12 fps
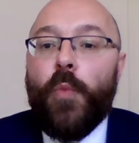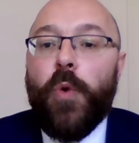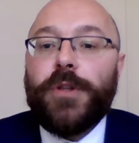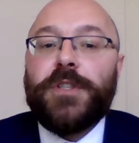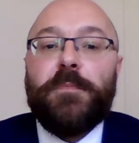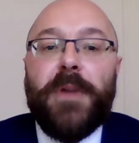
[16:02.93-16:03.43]

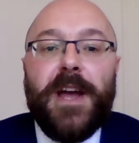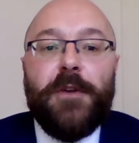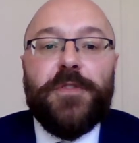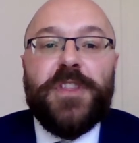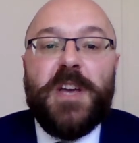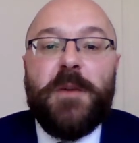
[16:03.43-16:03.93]
What
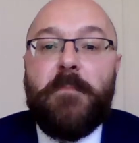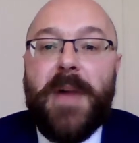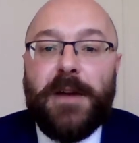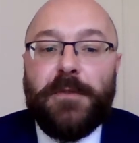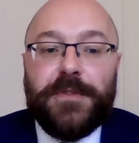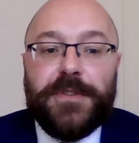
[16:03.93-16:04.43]
about the
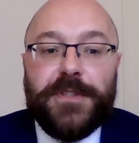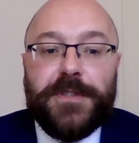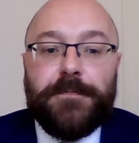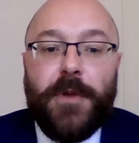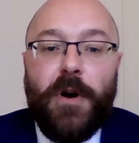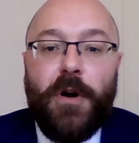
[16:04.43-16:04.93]

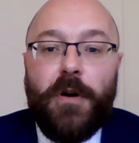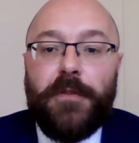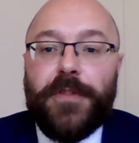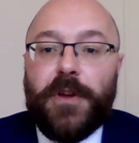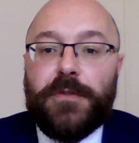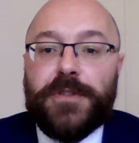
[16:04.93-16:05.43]
amounts
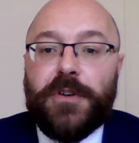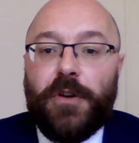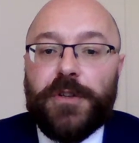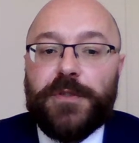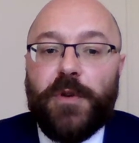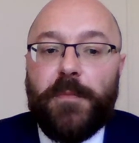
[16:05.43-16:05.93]
of those costs?